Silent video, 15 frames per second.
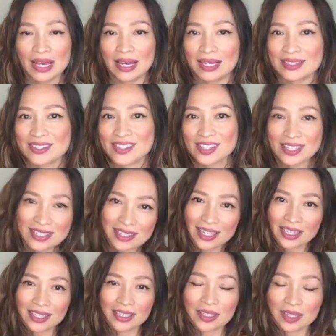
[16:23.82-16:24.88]
And just
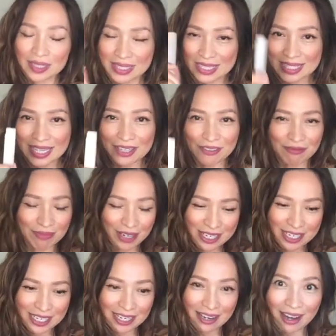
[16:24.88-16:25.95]
like, instead of
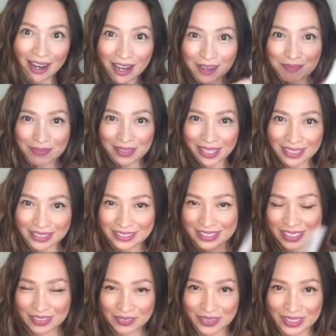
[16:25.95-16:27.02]
brushing up like you
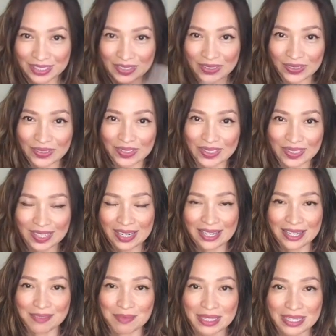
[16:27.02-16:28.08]
did with your
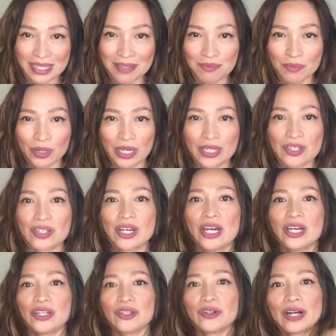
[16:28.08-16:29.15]
skin brush,
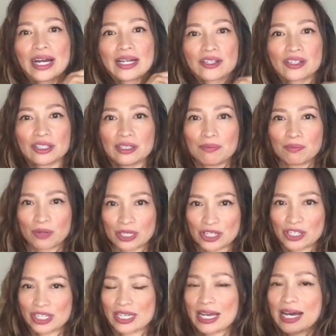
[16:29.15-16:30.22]
you're actually
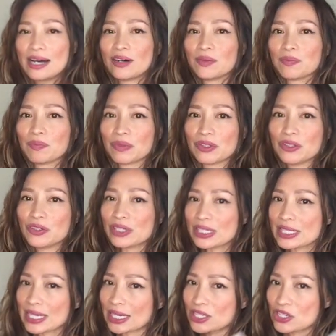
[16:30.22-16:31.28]
brushing out. And you can
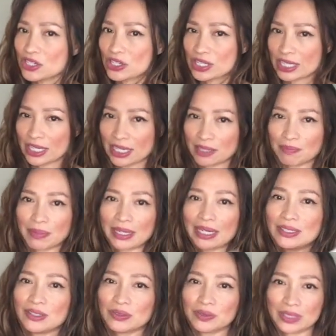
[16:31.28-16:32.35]
touch your skin, but I
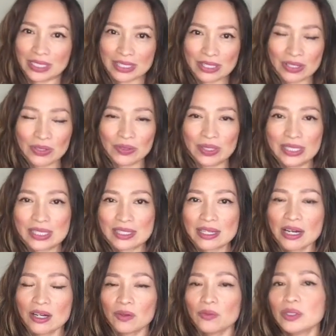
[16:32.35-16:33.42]
don't need to. It's
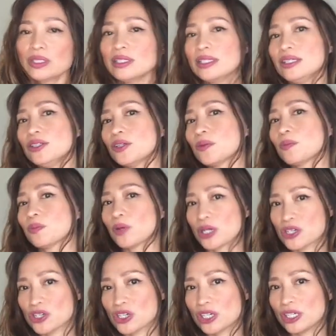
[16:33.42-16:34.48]
really, you're
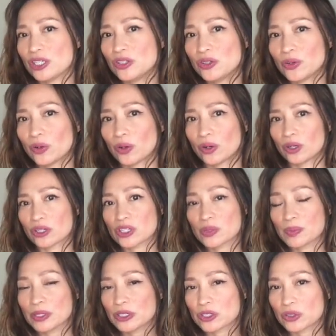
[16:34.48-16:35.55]
brushing your
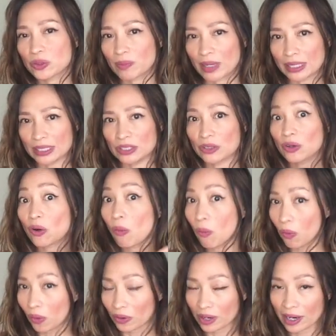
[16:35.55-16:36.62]
spiritual body, your
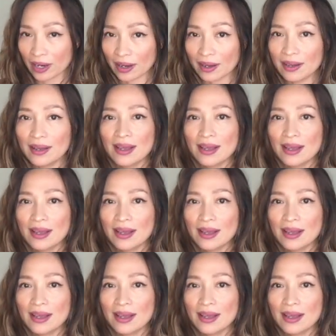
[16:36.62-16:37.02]
aura.